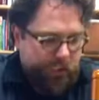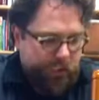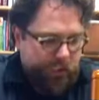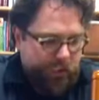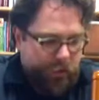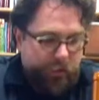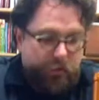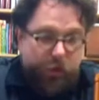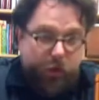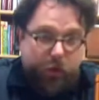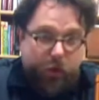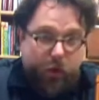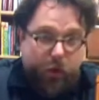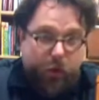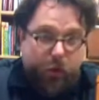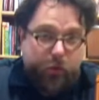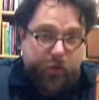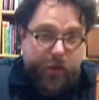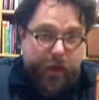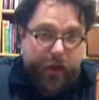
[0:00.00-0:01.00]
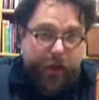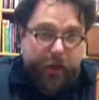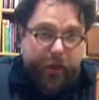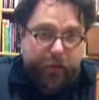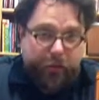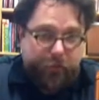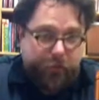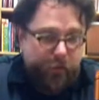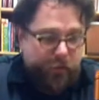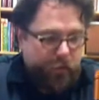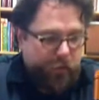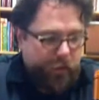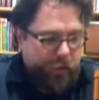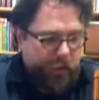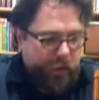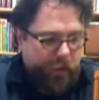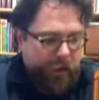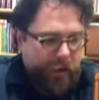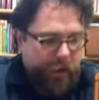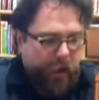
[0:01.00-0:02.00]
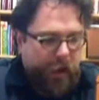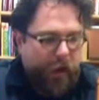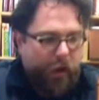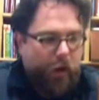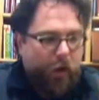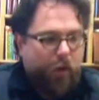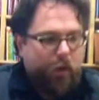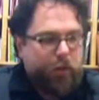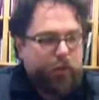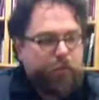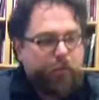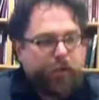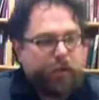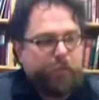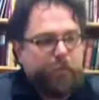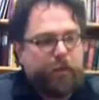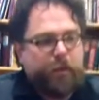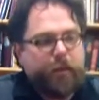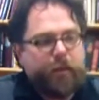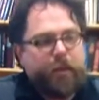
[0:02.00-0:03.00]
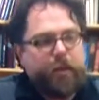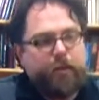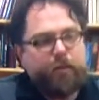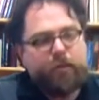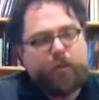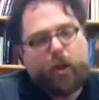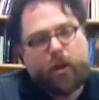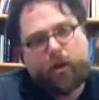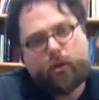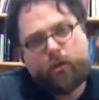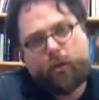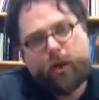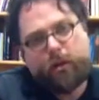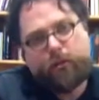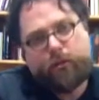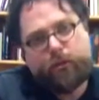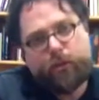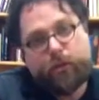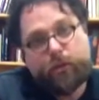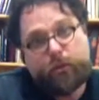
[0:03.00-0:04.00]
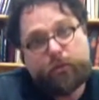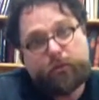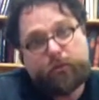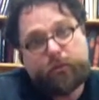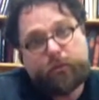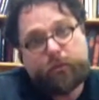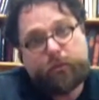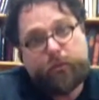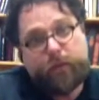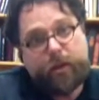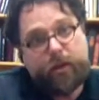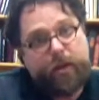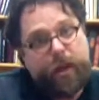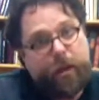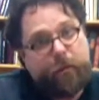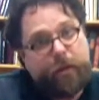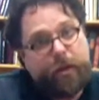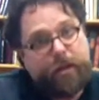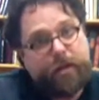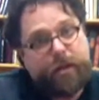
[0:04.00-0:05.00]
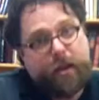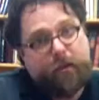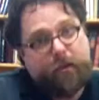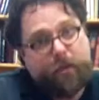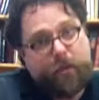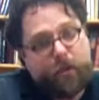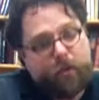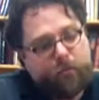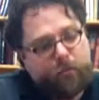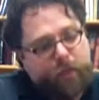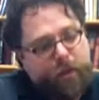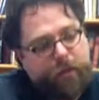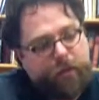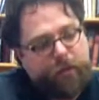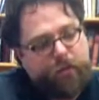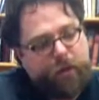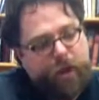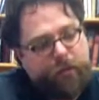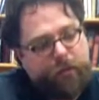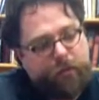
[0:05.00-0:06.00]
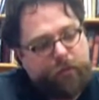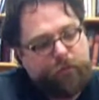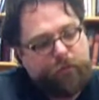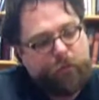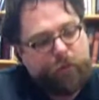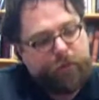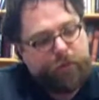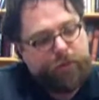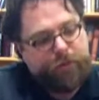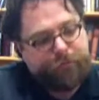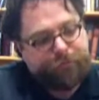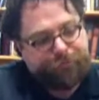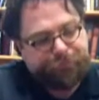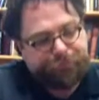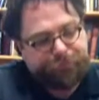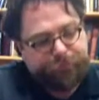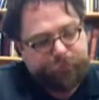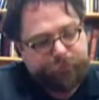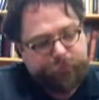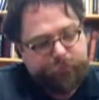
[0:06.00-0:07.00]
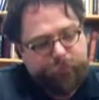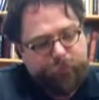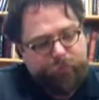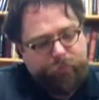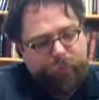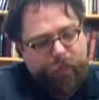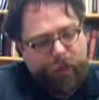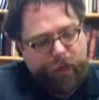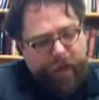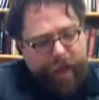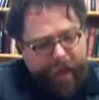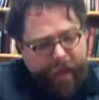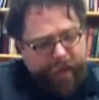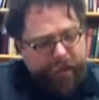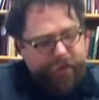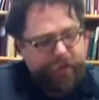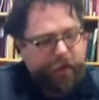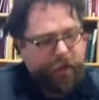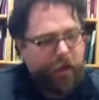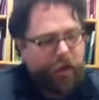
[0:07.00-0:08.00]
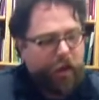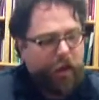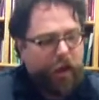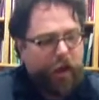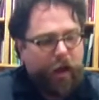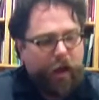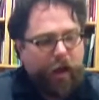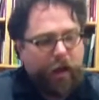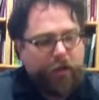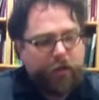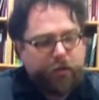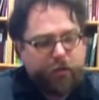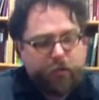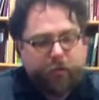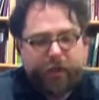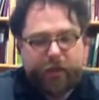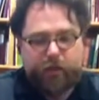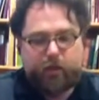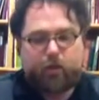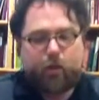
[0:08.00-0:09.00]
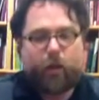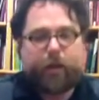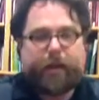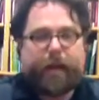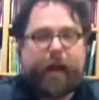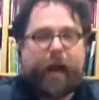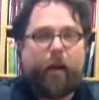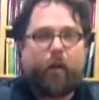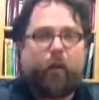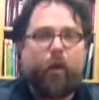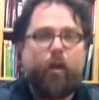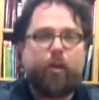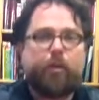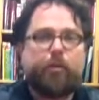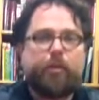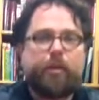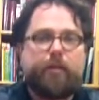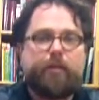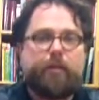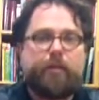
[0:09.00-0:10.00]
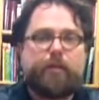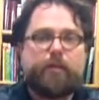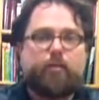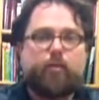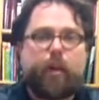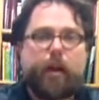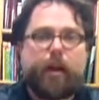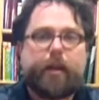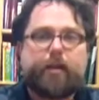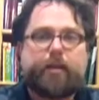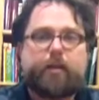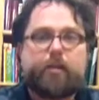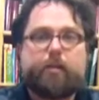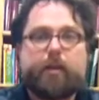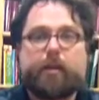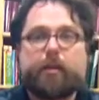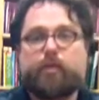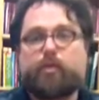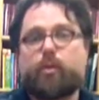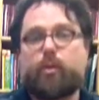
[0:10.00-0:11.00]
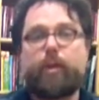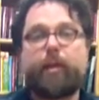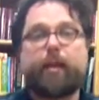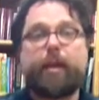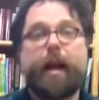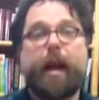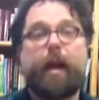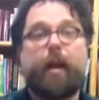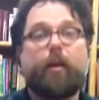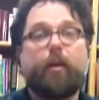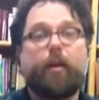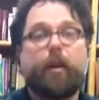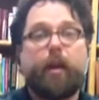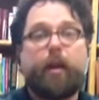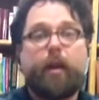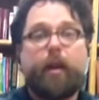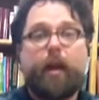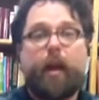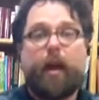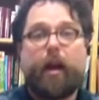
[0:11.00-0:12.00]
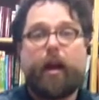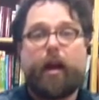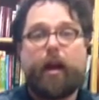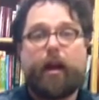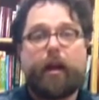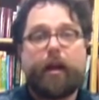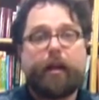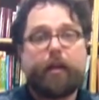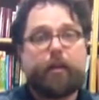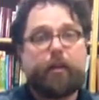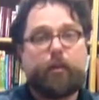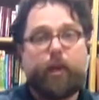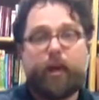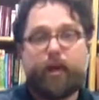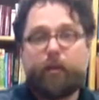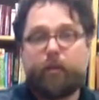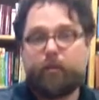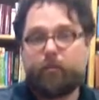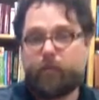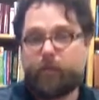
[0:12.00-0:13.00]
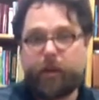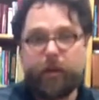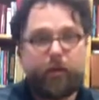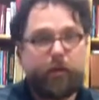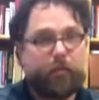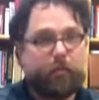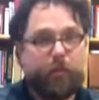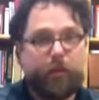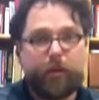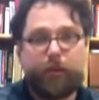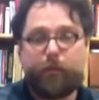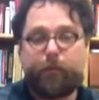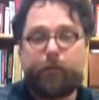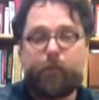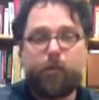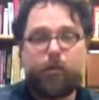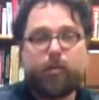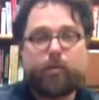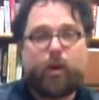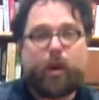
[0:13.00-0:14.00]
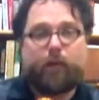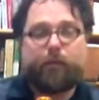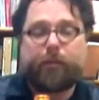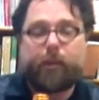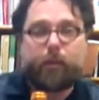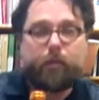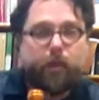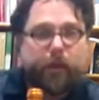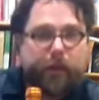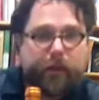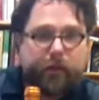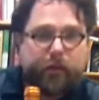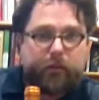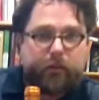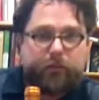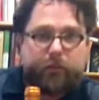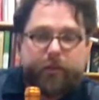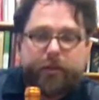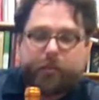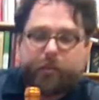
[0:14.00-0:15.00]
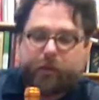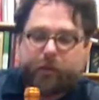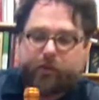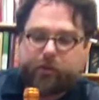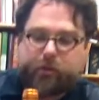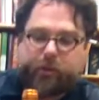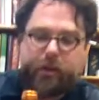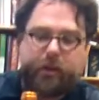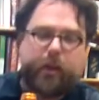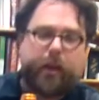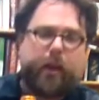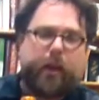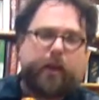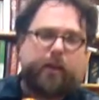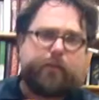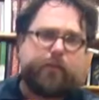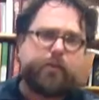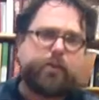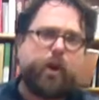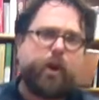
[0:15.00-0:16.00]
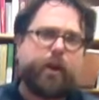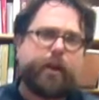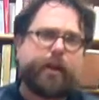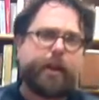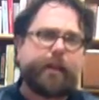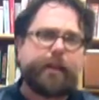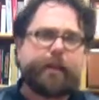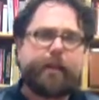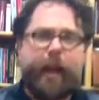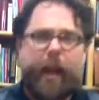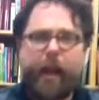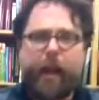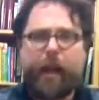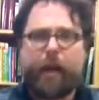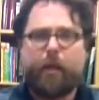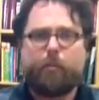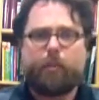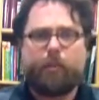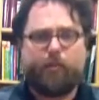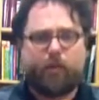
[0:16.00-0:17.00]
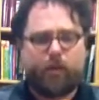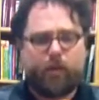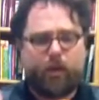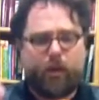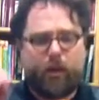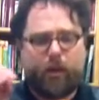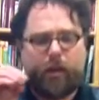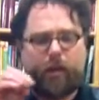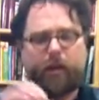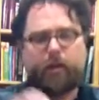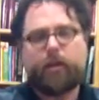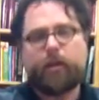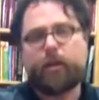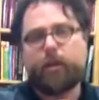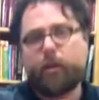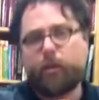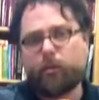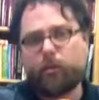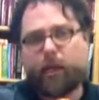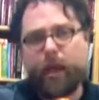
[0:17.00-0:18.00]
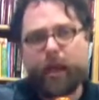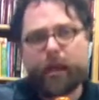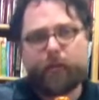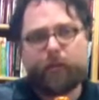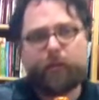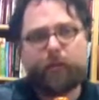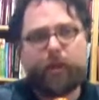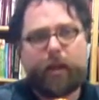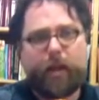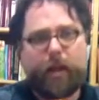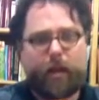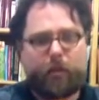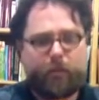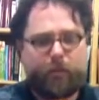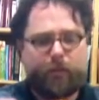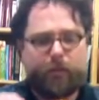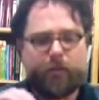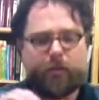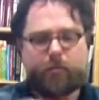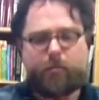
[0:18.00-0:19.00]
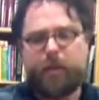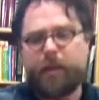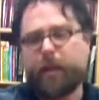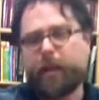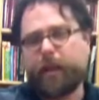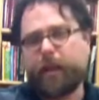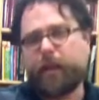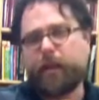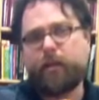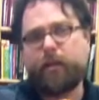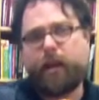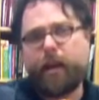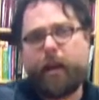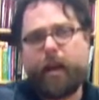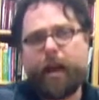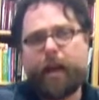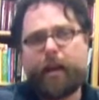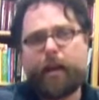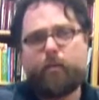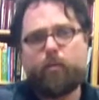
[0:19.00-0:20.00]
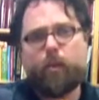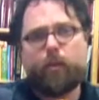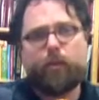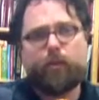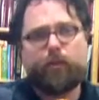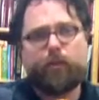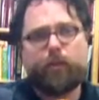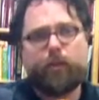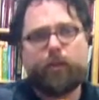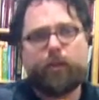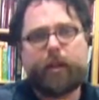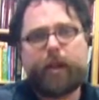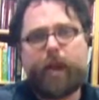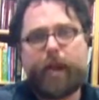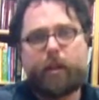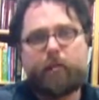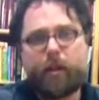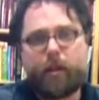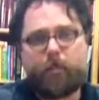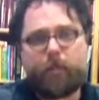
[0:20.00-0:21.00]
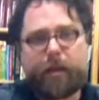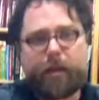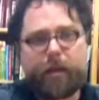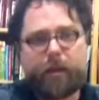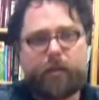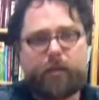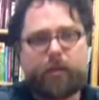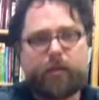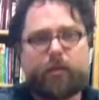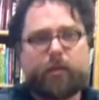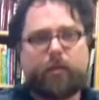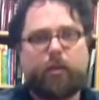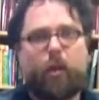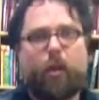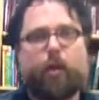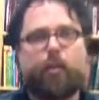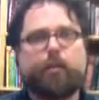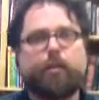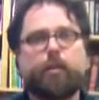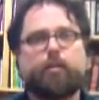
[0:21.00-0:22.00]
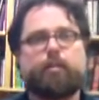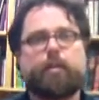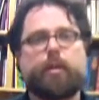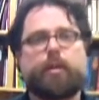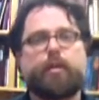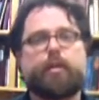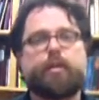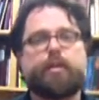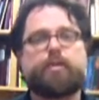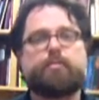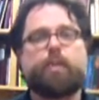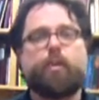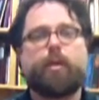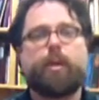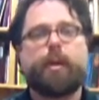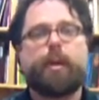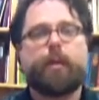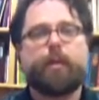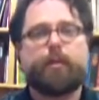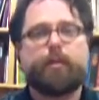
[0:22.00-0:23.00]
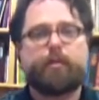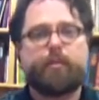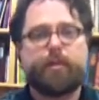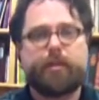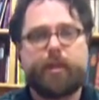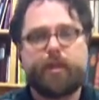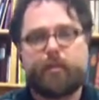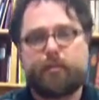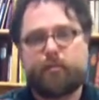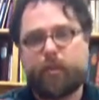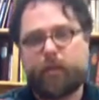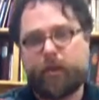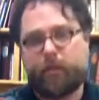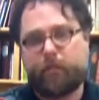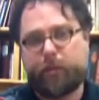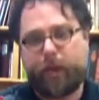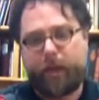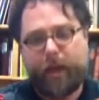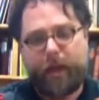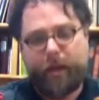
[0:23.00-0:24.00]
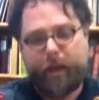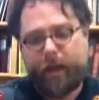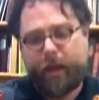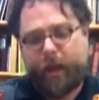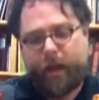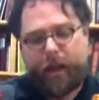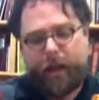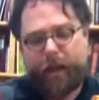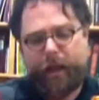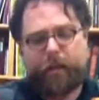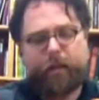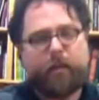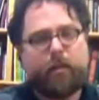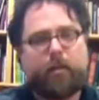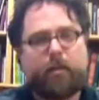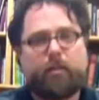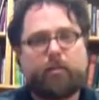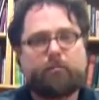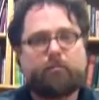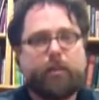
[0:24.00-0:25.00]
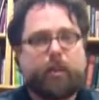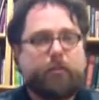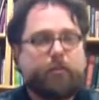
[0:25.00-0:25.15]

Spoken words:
thumb your nose at, if you will. All the drinkability of dark red fruit, with Cabernet Sauvignon being the driving force. And to be enjoyed now, all three of these wines to be enjoyed now, and great with foods off the grill, especially if you're talking lamb, if you're talking leg of lamb, if you're speaking any wonderful gamey meats off the grill. The smoky characteristics really play, and there are